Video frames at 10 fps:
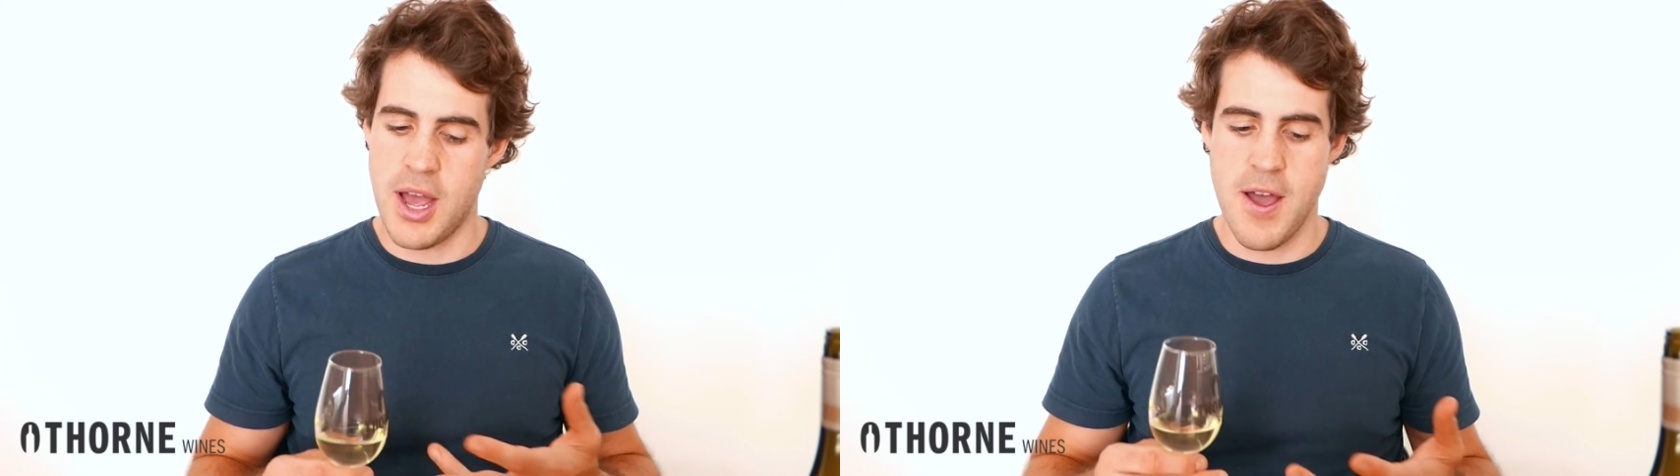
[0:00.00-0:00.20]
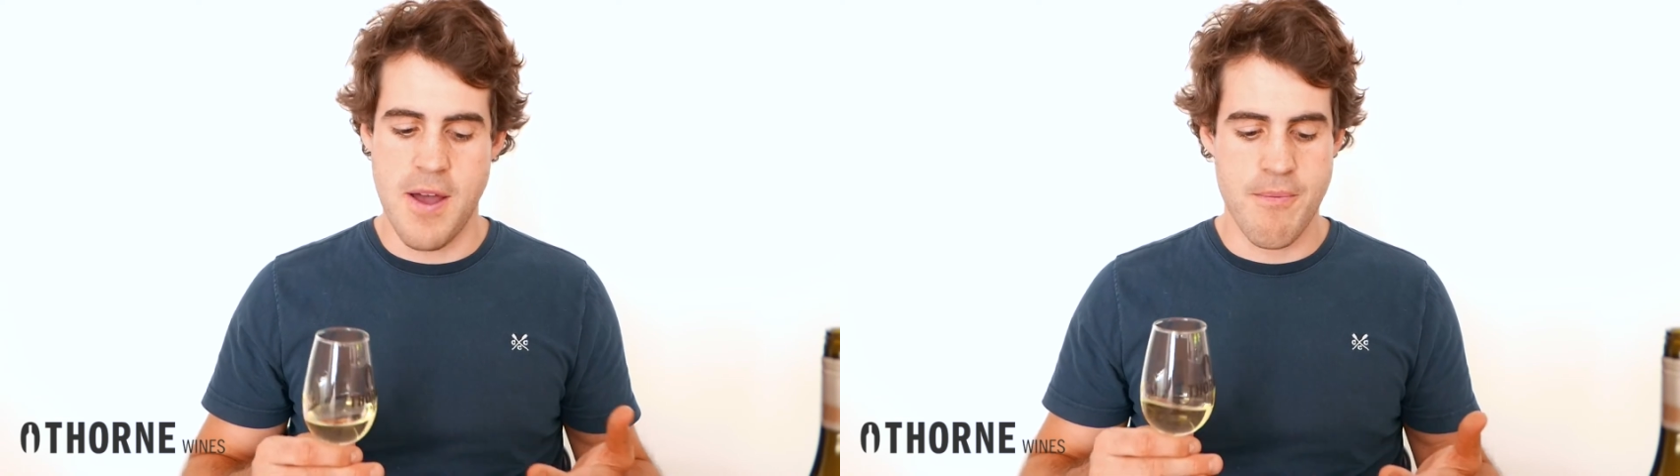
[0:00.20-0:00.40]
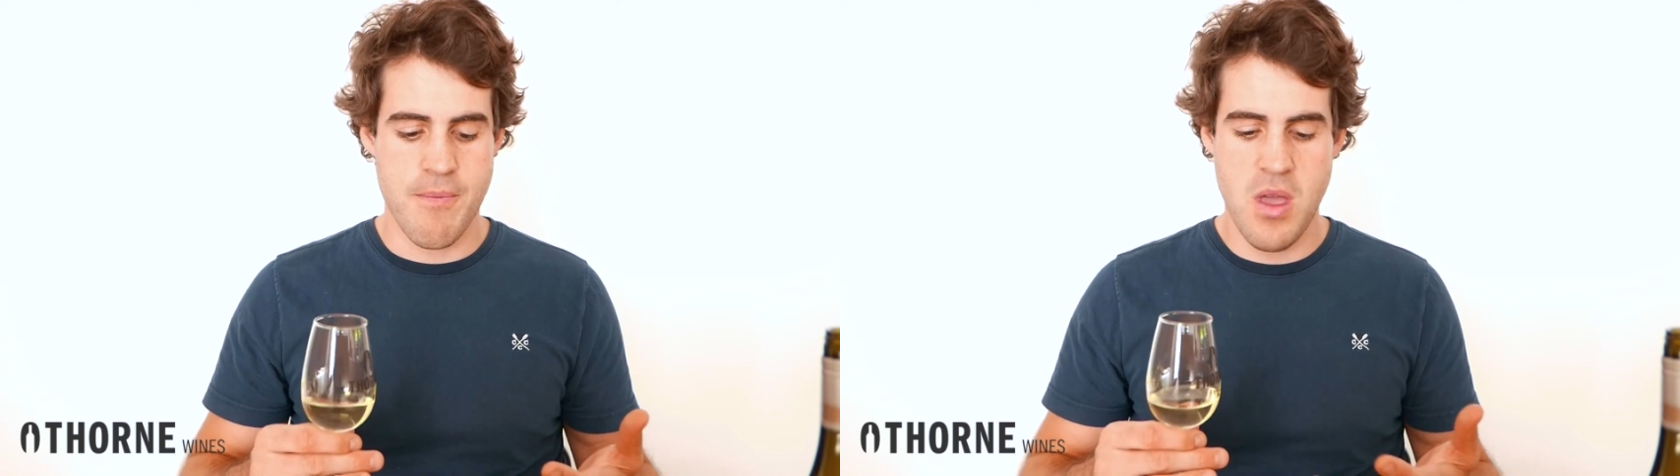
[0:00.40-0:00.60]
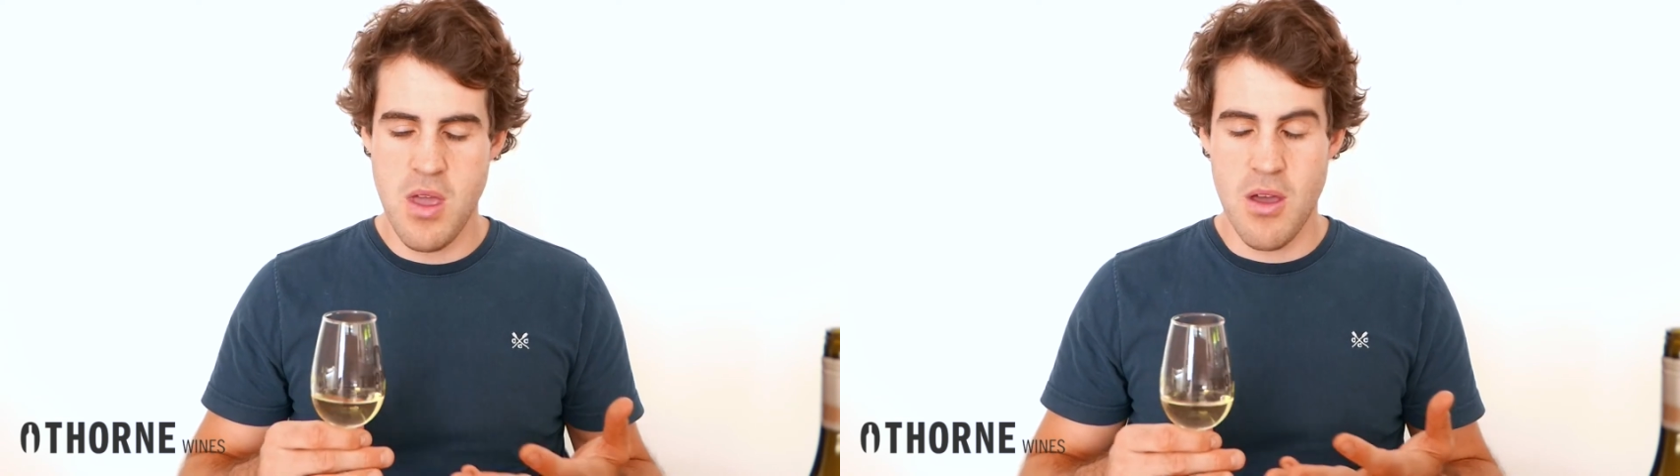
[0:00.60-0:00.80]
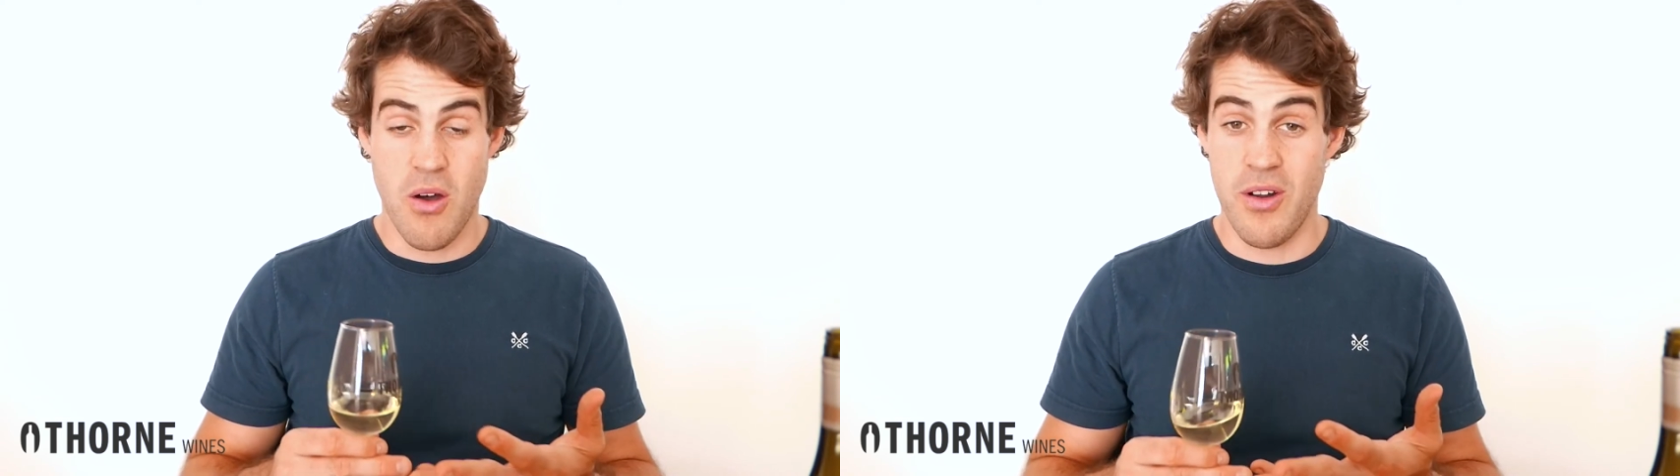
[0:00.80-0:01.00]
on
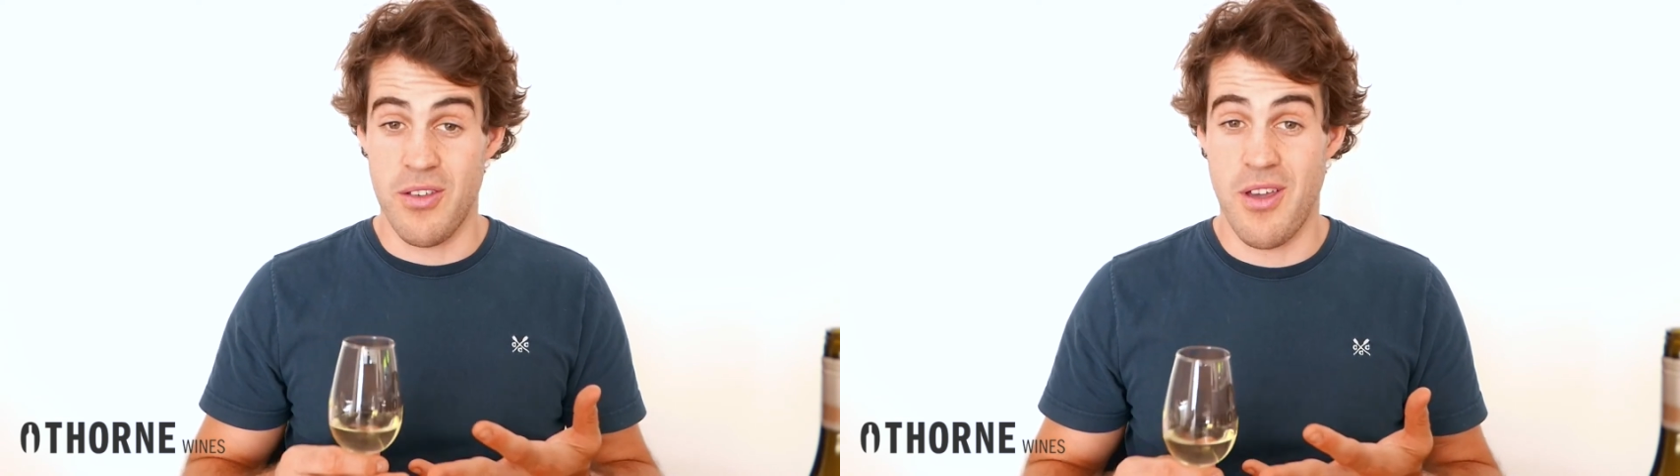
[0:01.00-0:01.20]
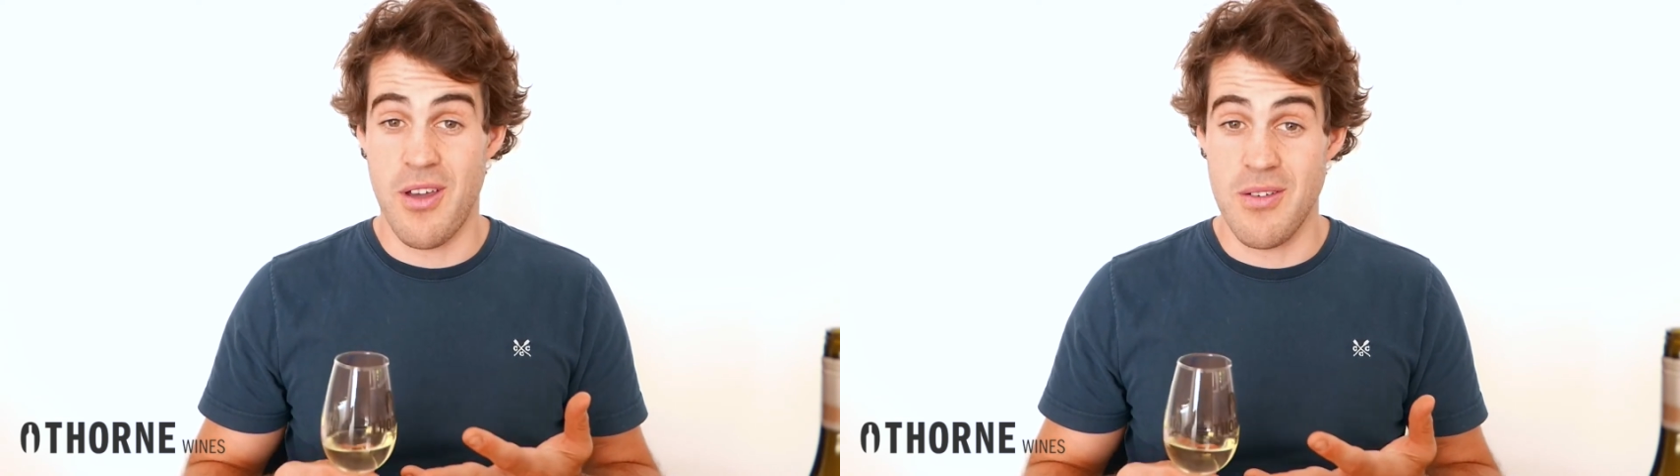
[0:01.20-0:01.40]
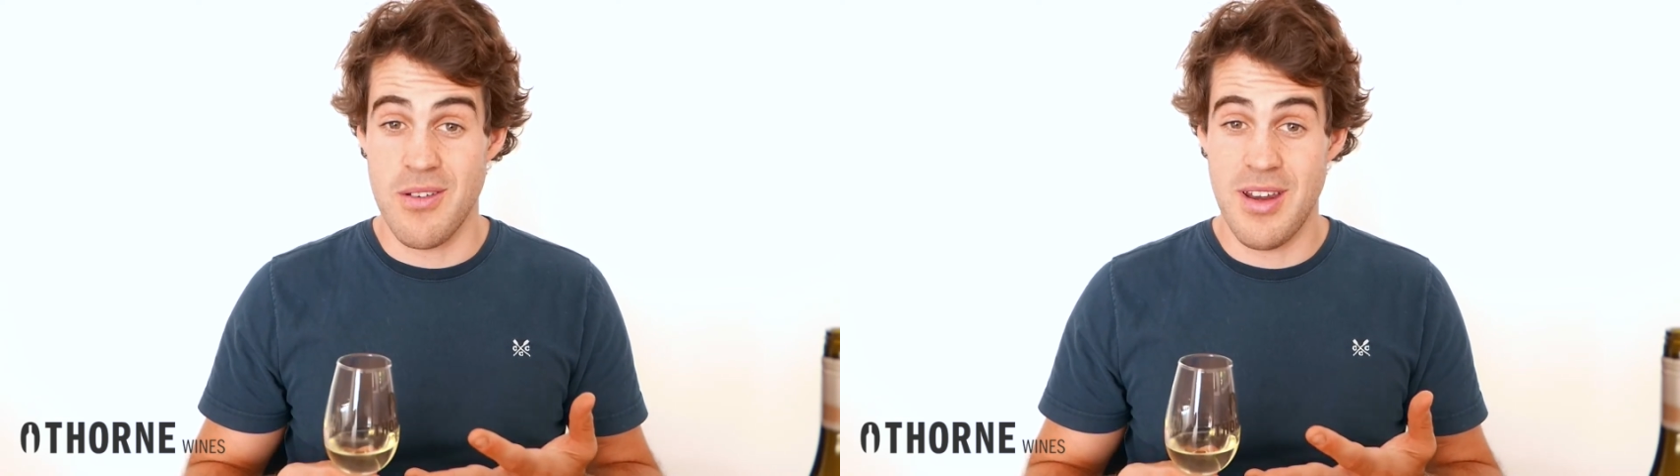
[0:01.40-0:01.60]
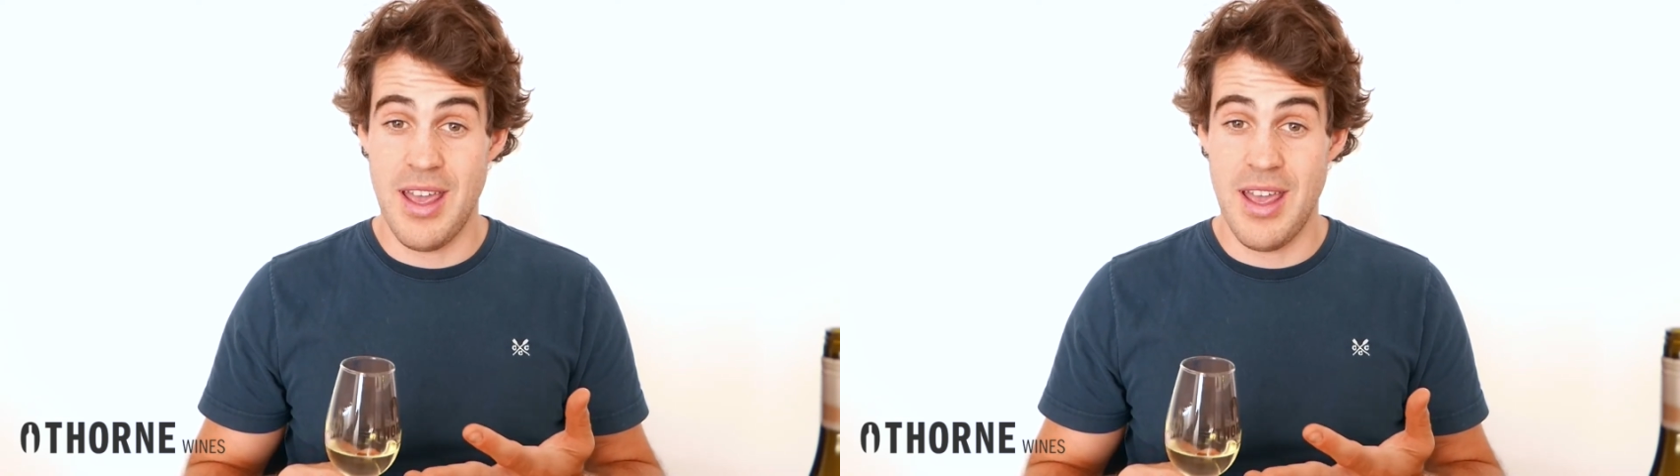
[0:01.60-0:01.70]
its own.